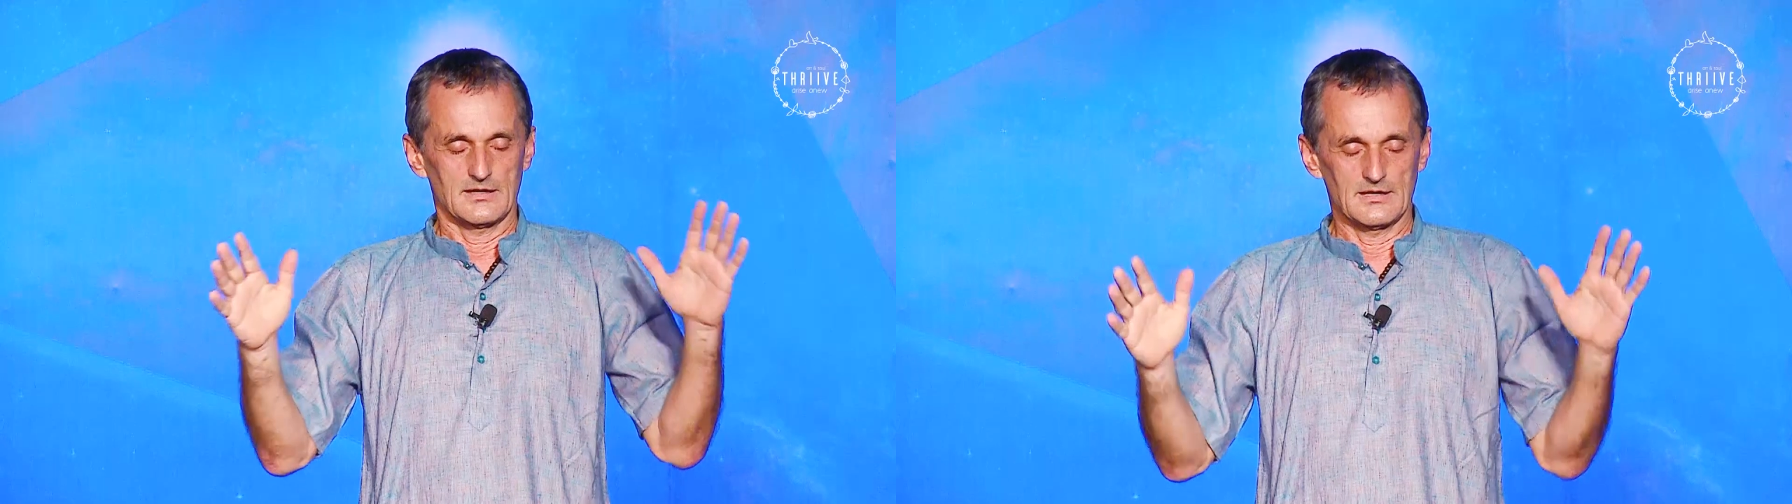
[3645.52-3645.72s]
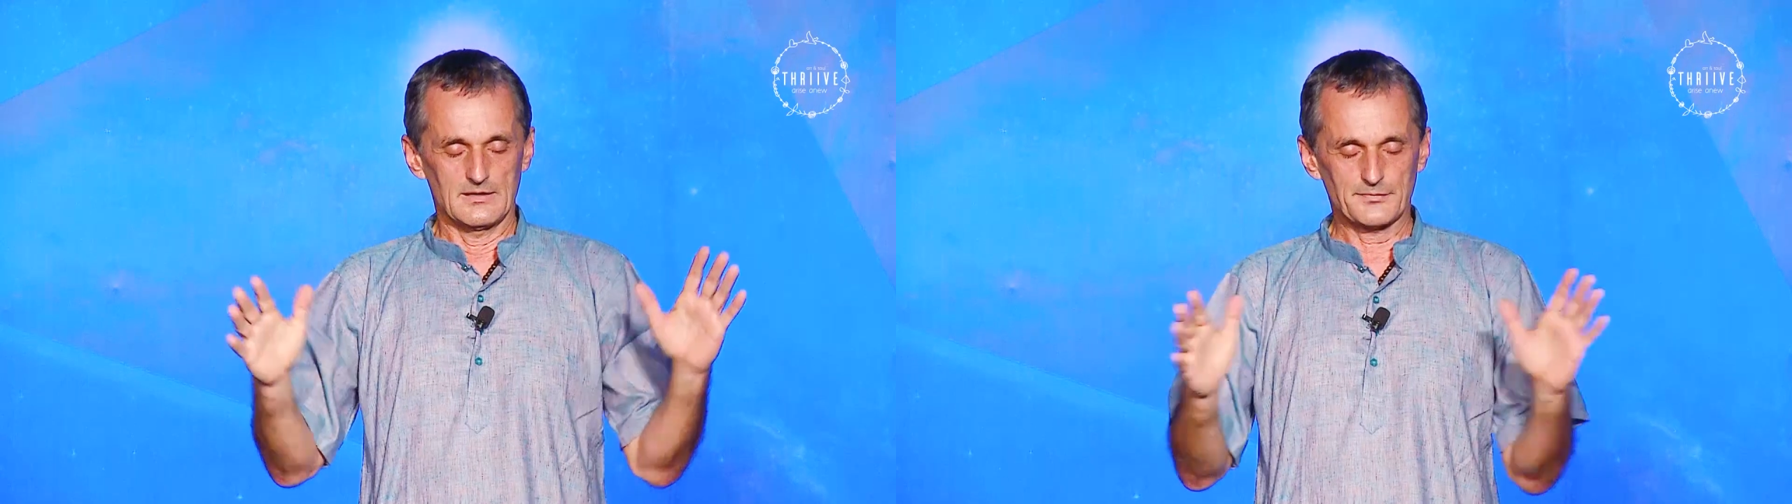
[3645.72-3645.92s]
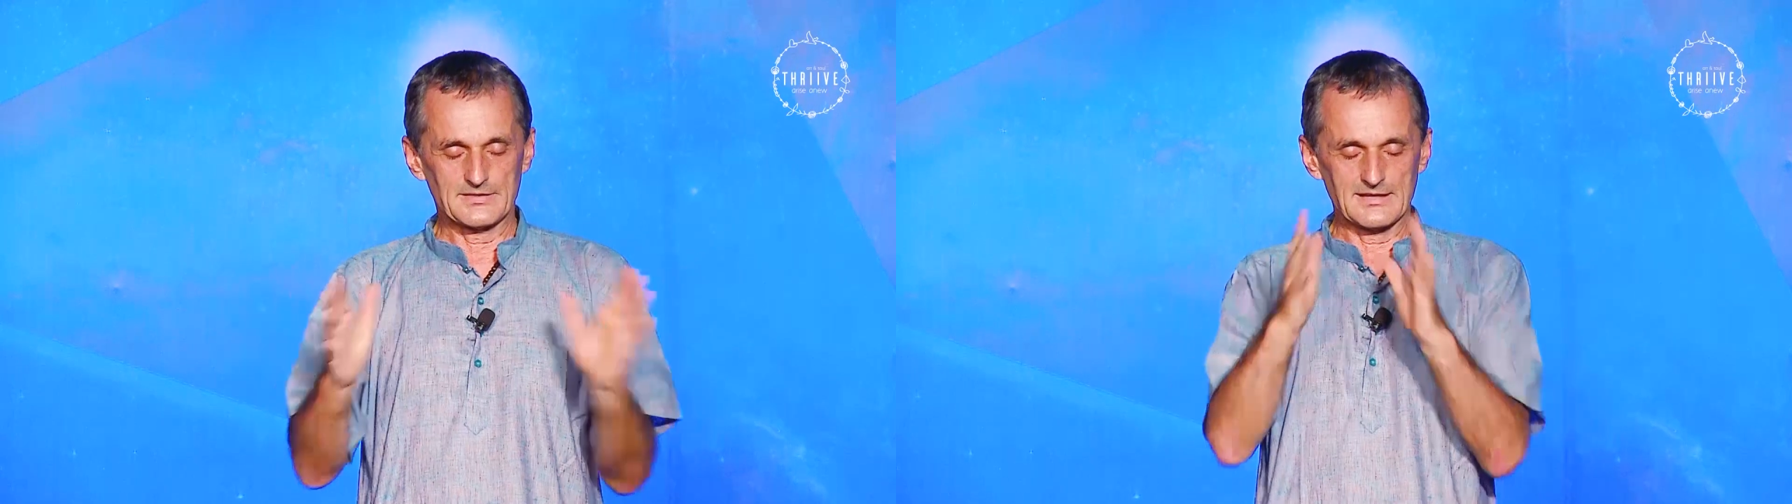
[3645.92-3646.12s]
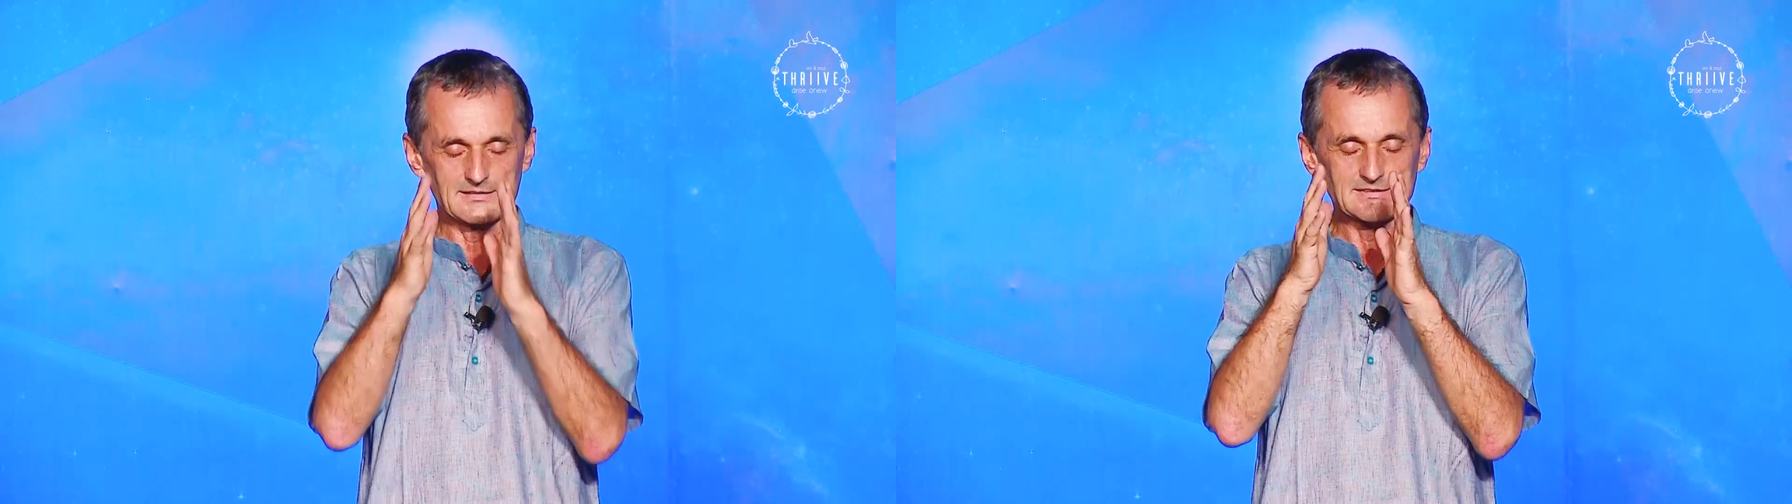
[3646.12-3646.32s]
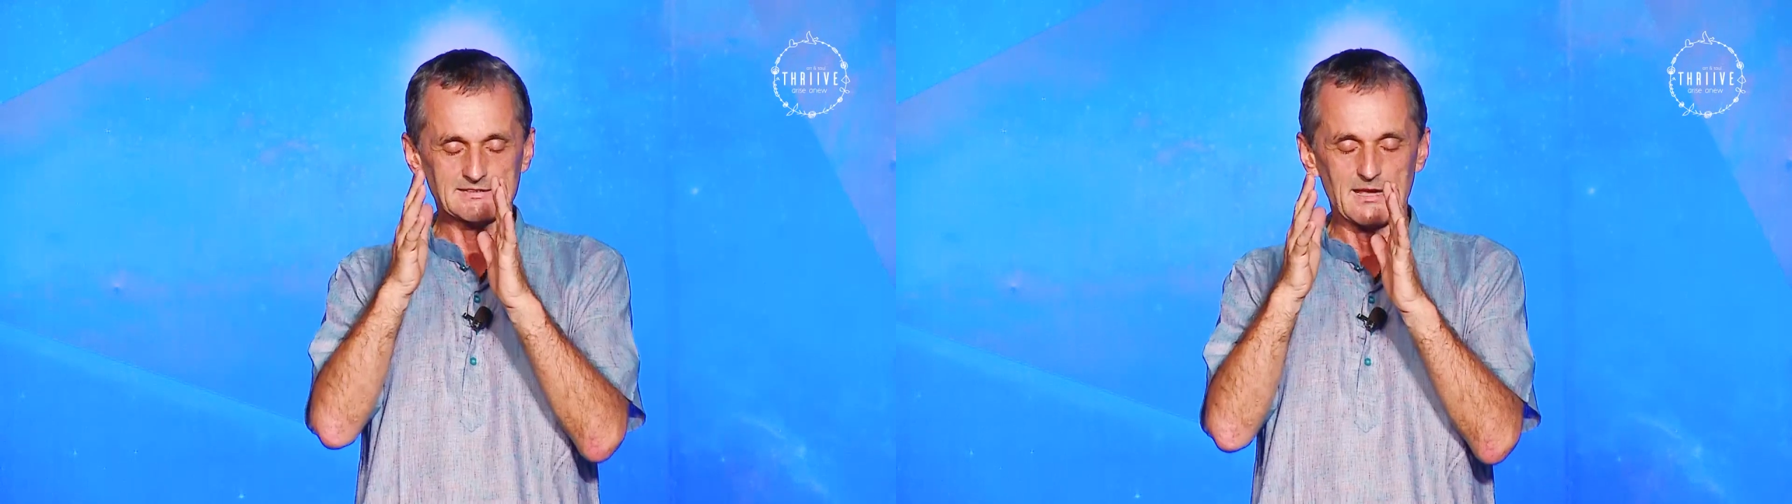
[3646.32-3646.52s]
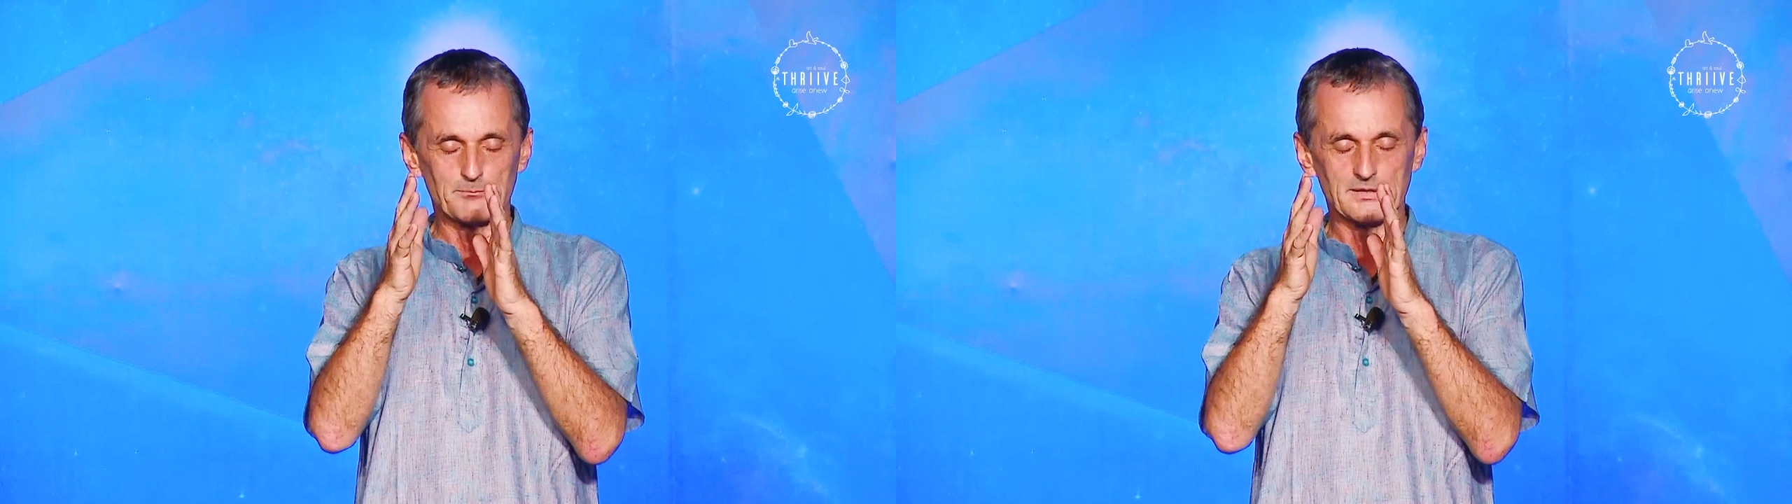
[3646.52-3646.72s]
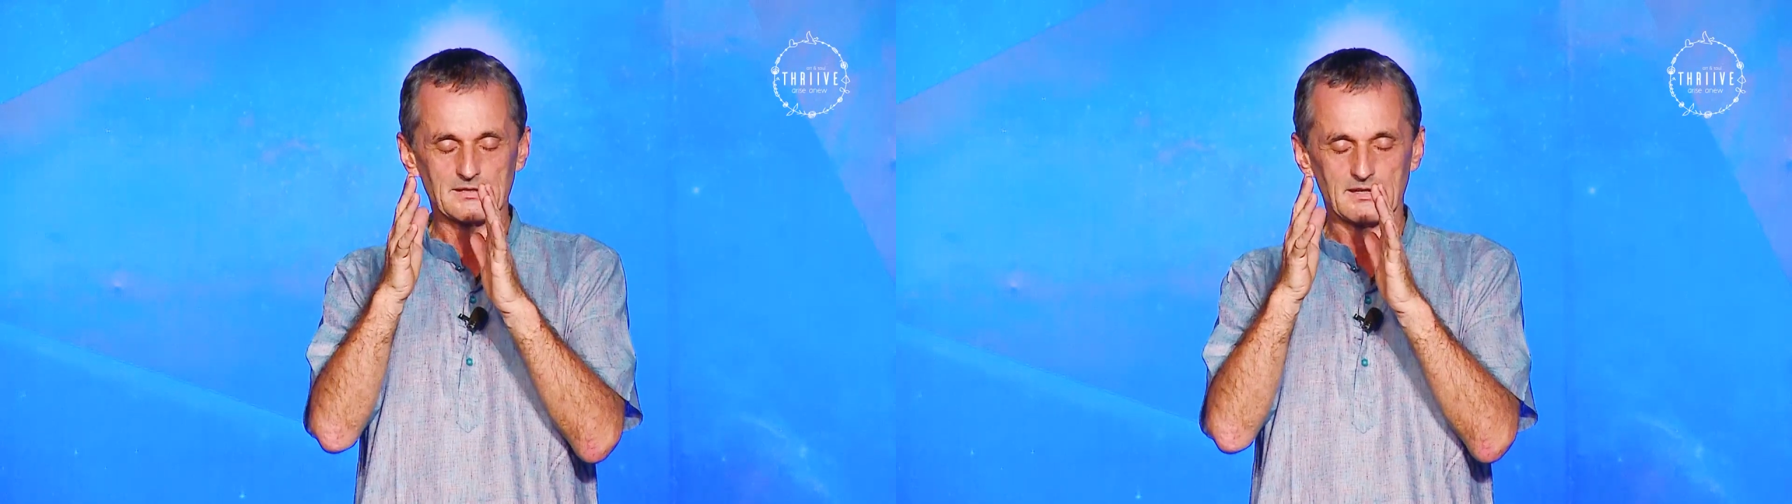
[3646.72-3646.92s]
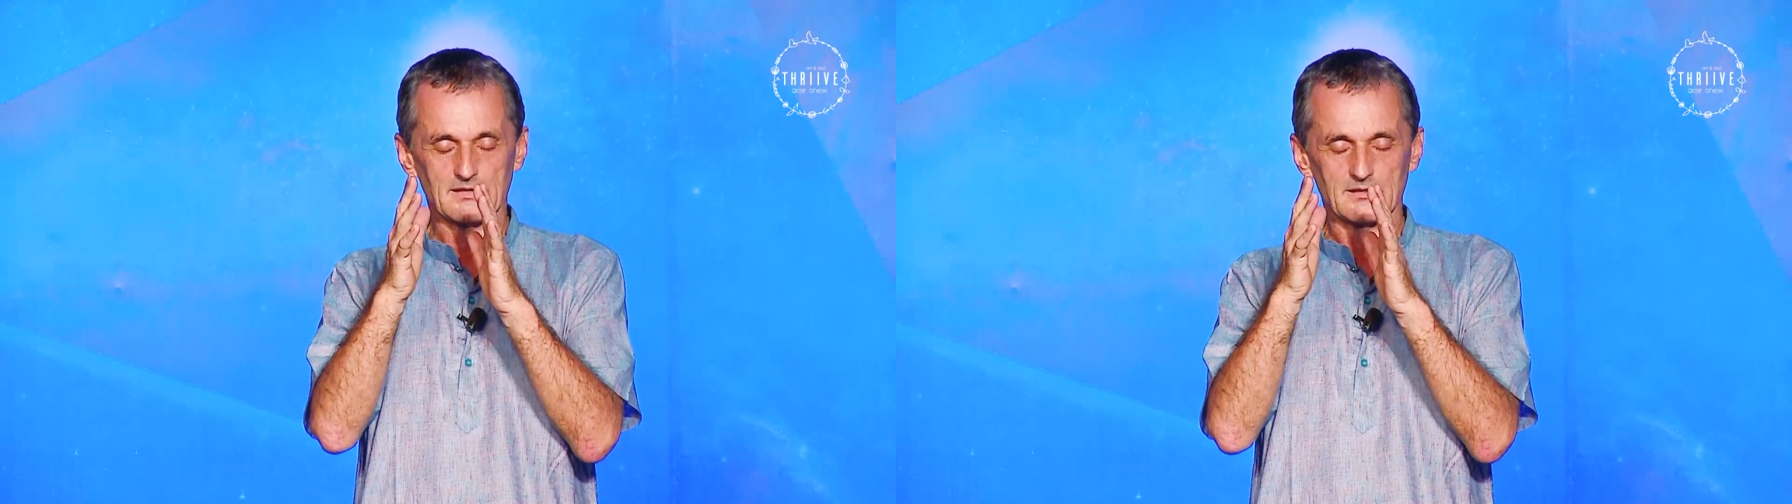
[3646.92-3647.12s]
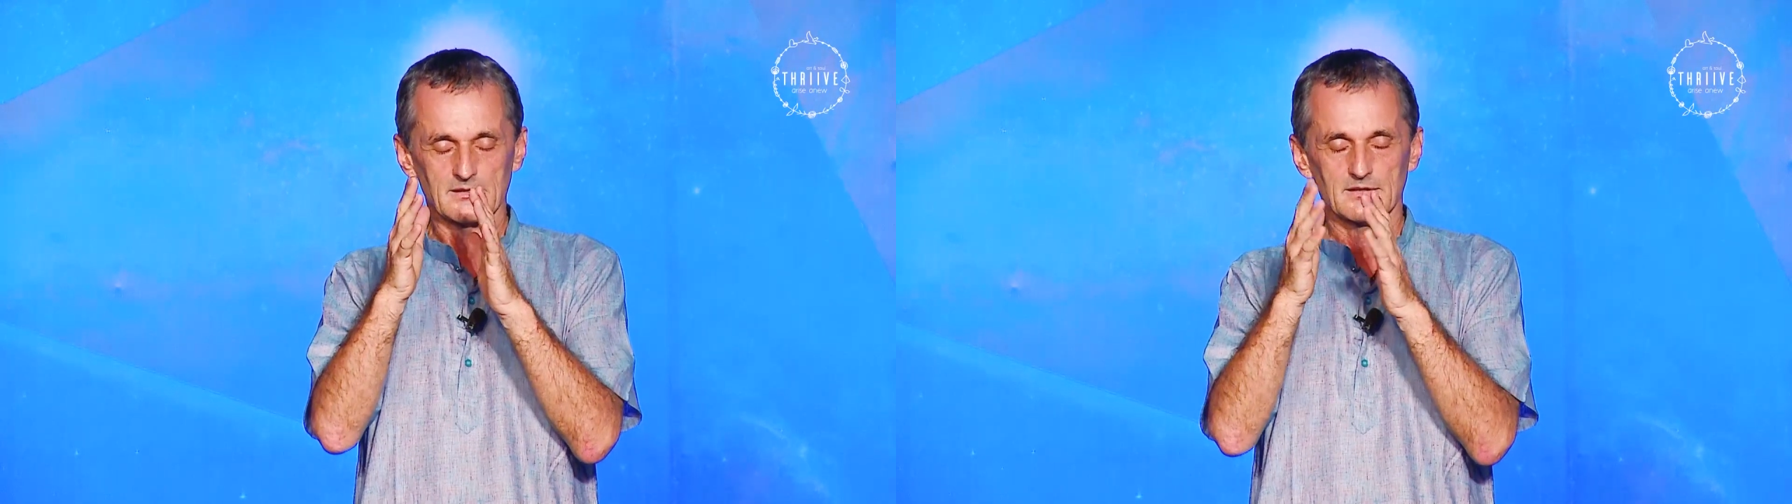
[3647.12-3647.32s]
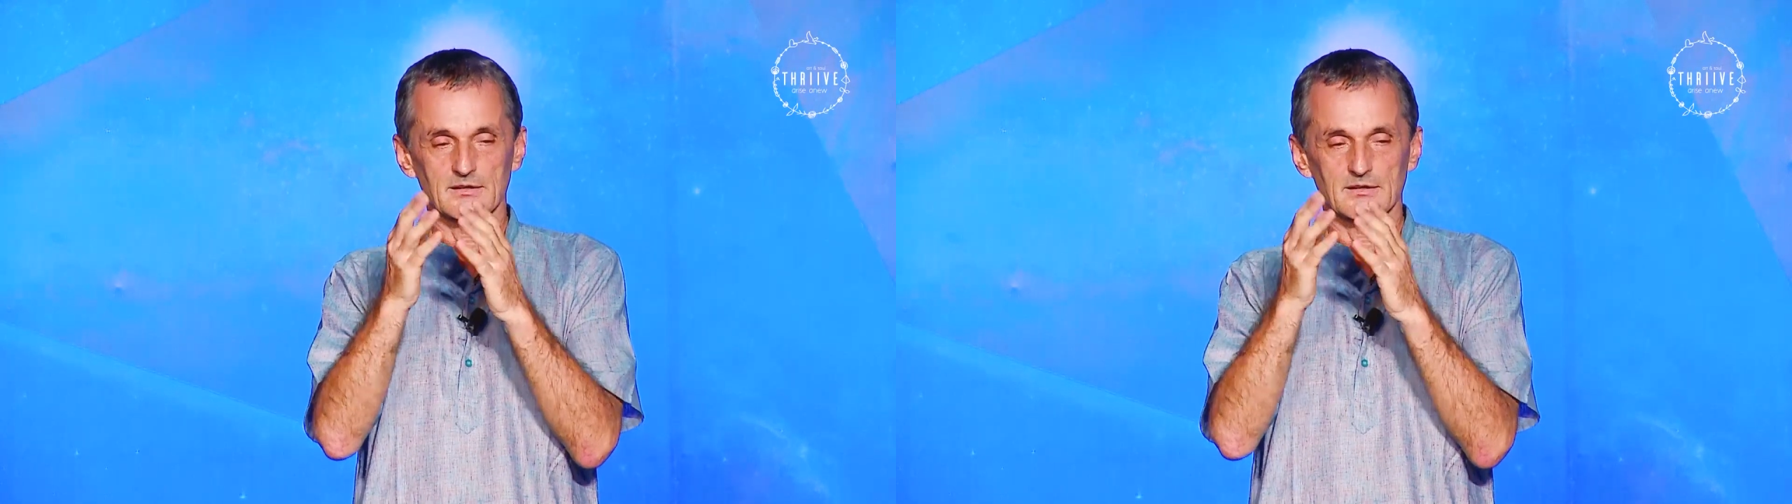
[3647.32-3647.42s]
If that is happening,